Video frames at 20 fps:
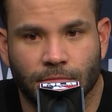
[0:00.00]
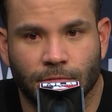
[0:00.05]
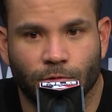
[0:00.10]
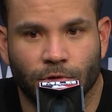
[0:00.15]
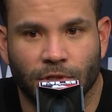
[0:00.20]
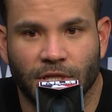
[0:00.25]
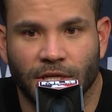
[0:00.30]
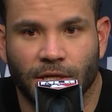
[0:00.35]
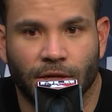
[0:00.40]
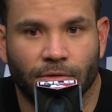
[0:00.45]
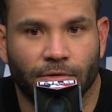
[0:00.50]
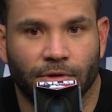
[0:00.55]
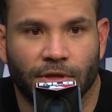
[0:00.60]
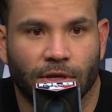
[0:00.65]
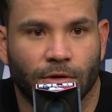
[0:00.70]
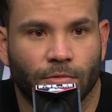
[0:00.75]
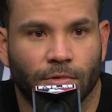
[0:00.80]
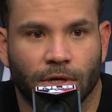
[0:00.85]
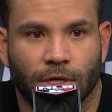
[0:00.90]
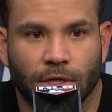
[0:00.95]
We did
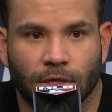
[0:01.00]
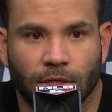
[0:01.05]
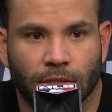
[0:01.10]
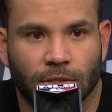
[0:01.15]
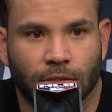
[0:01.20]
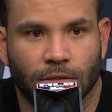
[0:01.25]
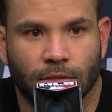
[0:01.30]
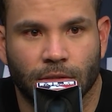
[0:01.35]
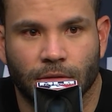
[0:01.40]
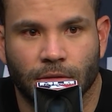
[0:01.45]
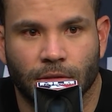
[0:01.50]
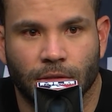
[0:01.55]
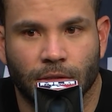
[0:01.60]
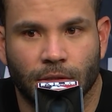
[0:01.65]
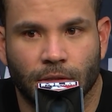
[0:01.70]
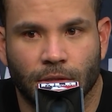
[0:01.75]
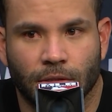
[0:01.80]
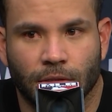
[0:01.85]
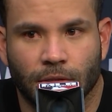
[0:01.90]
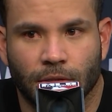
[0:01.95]
everything we could,
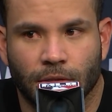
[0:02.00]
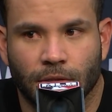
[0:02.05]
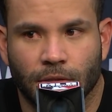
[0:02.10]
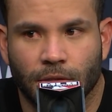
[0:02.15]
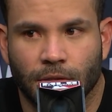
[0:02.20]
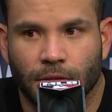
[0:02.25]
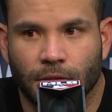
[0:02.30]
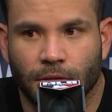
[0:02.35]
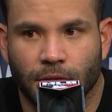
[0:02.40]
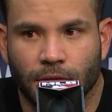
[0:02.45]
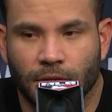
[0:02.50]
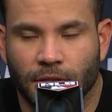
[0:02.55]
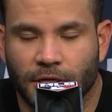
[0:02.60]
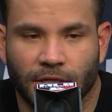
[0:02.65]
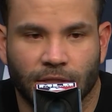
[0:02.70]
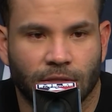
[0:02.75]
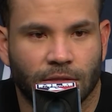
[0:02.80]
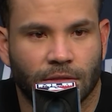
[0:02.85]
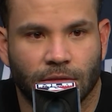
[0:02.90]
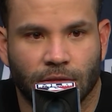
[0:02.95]
and
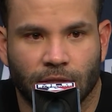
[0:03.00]
they